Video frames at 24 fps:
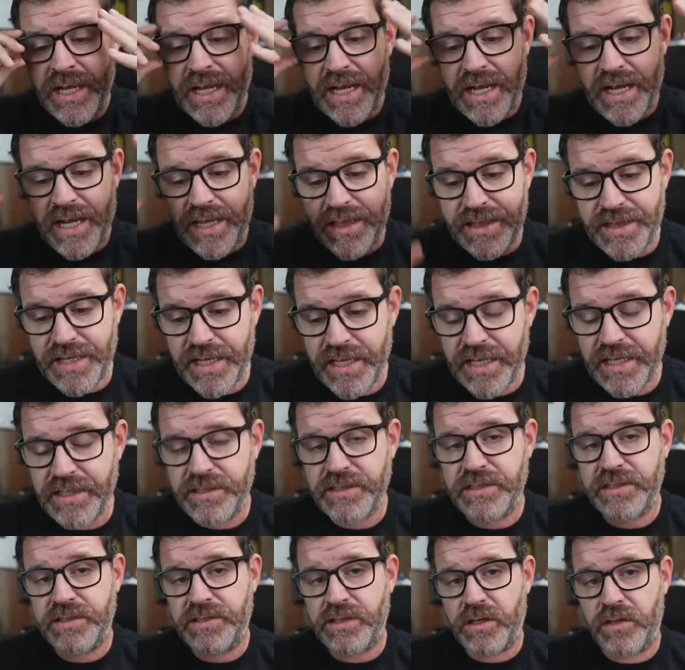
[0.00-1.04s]
and then
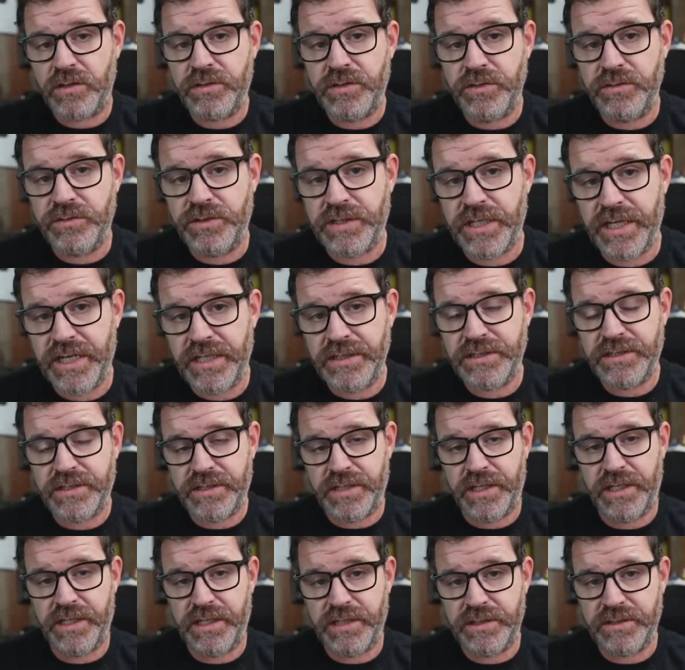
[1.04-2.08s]
start to change
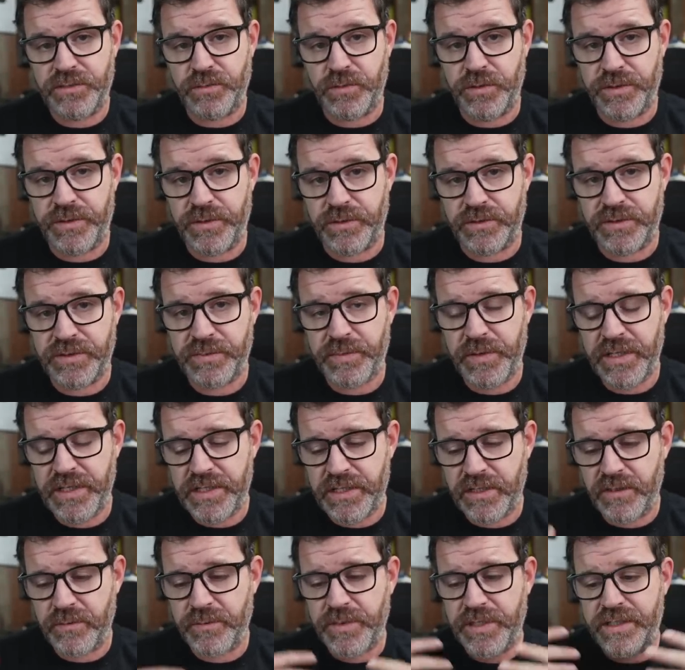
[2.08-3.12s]
things with your
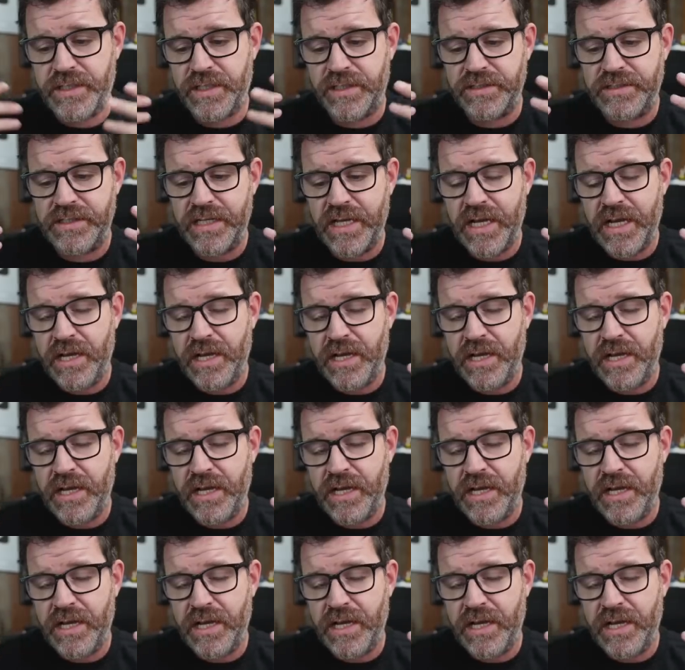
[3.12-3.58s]
speaker, because